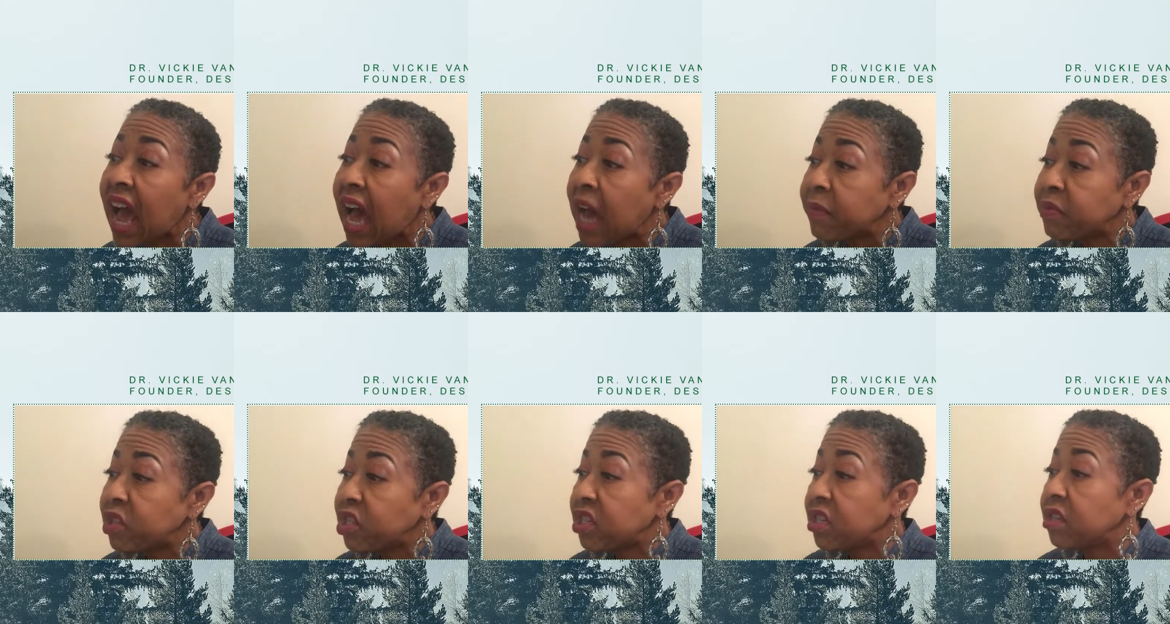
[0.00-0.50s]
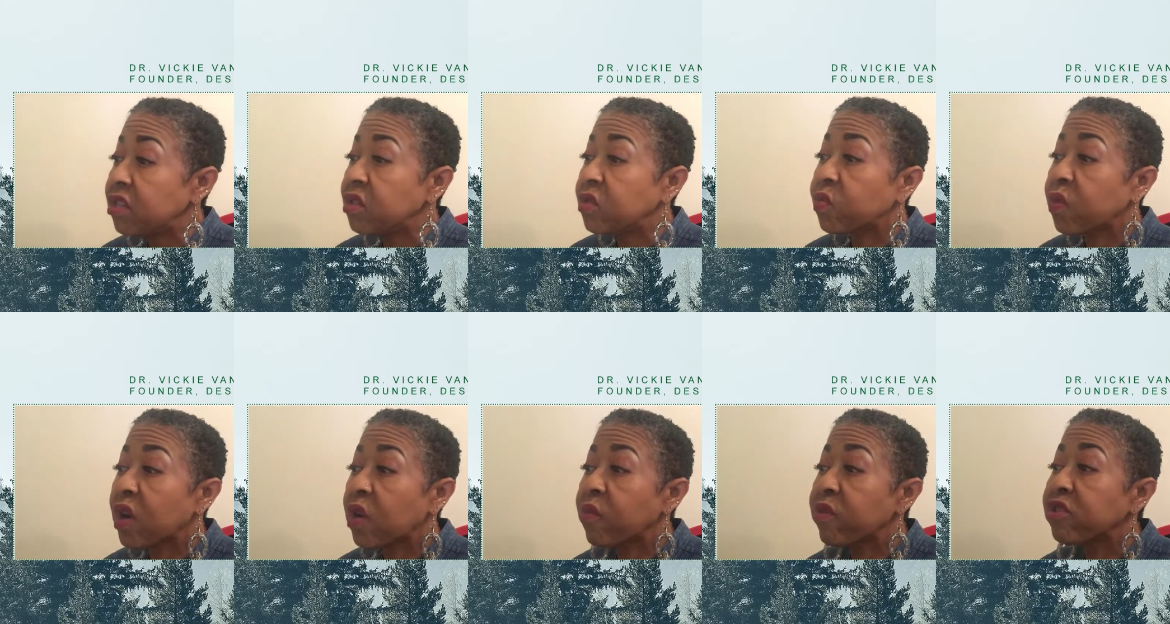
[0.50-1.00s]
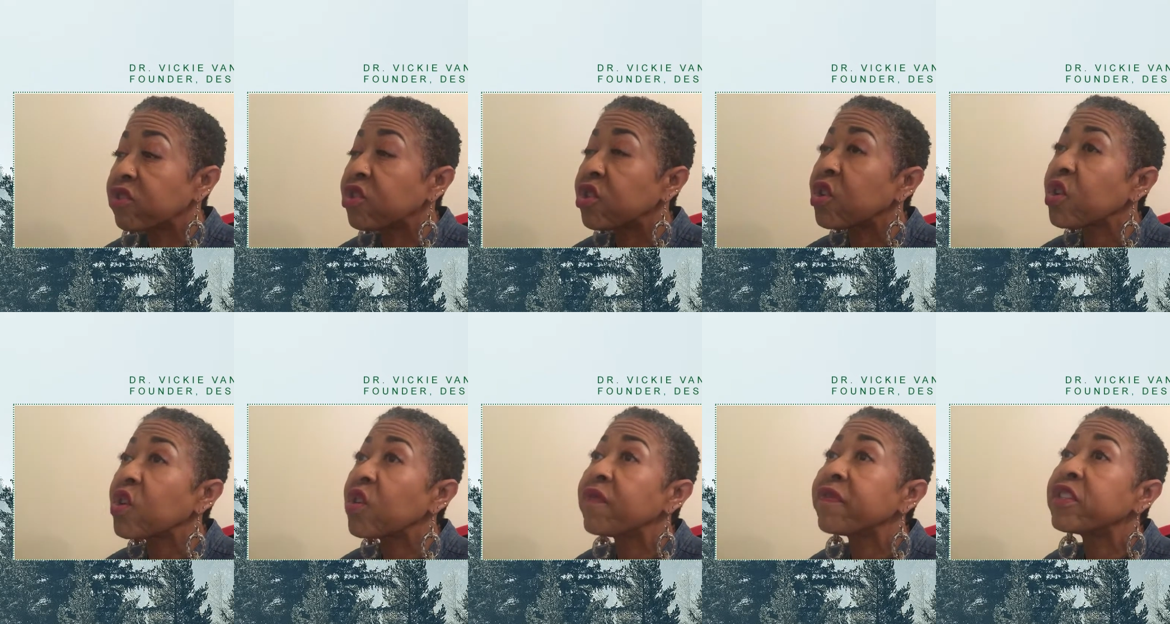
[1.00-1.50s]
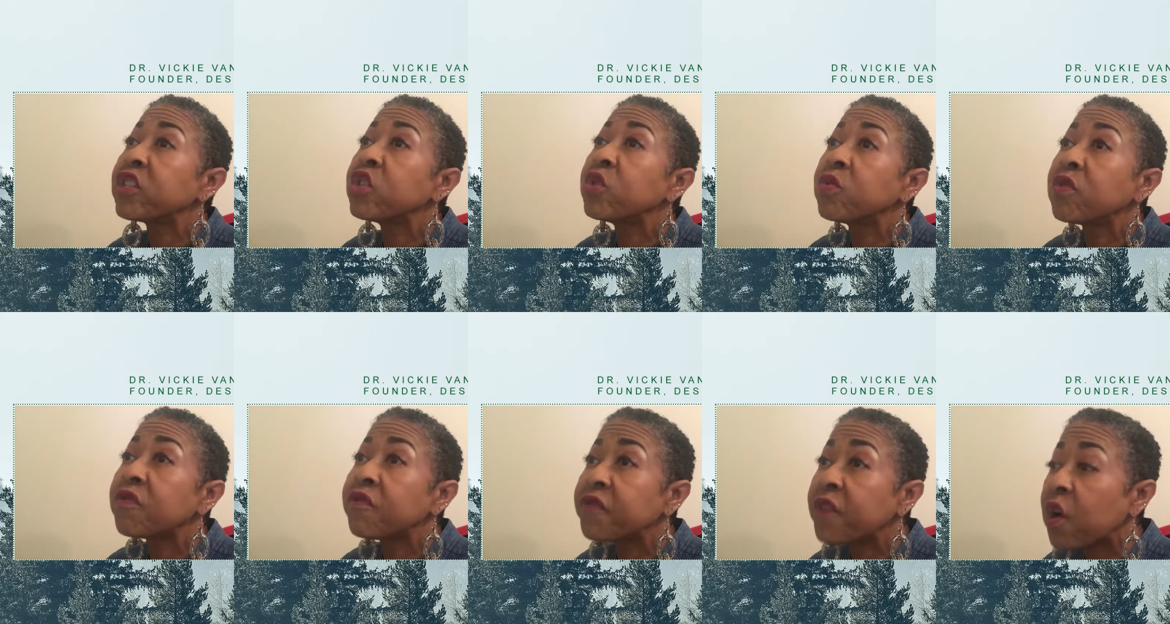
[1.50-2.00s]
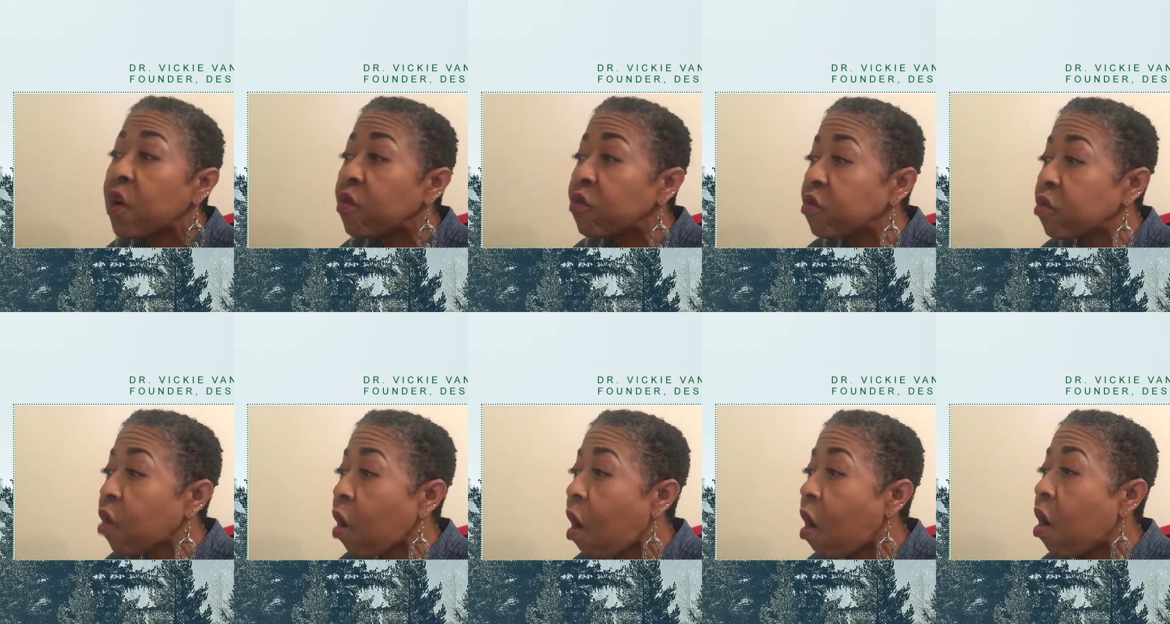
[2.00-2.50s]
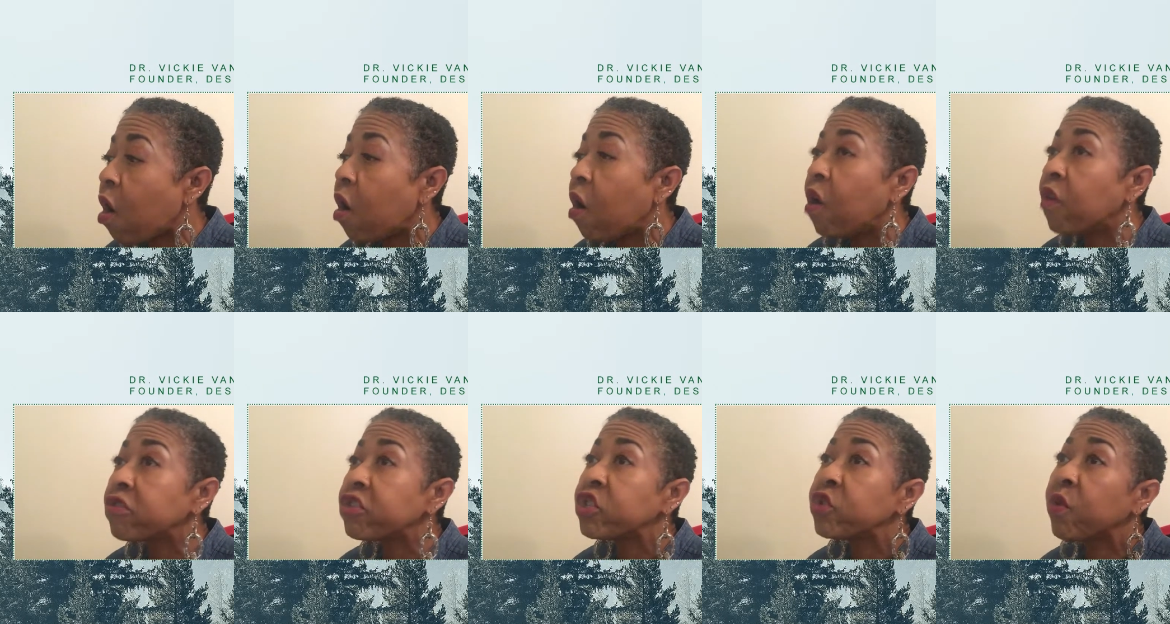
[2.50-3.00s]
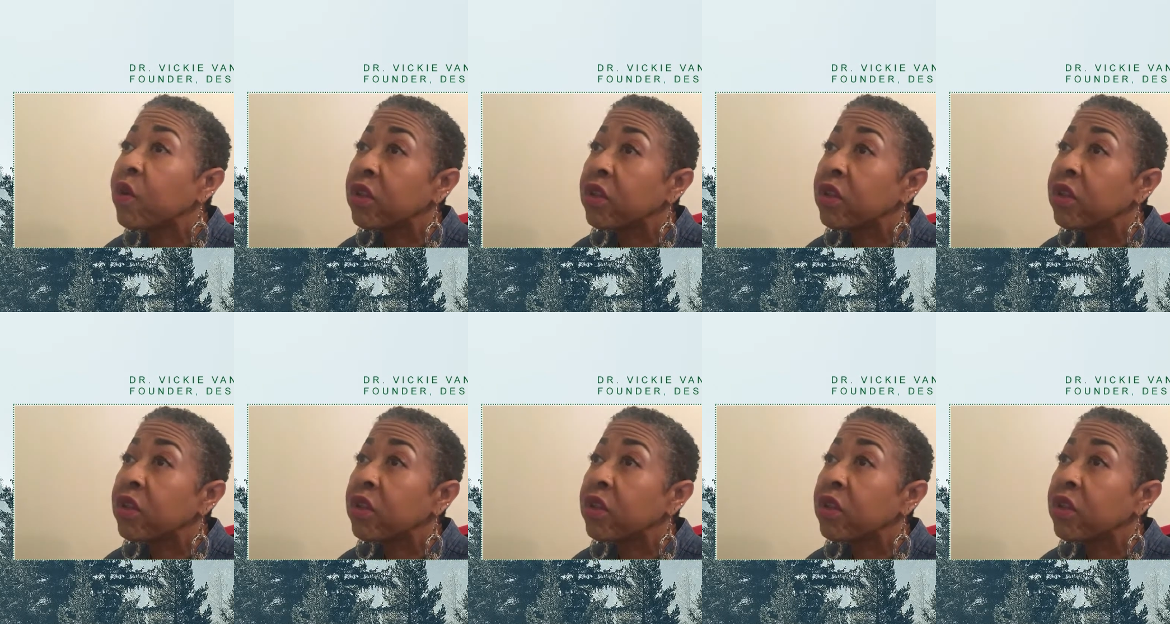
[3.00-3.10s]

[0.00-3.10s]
options were reserved to a phone call to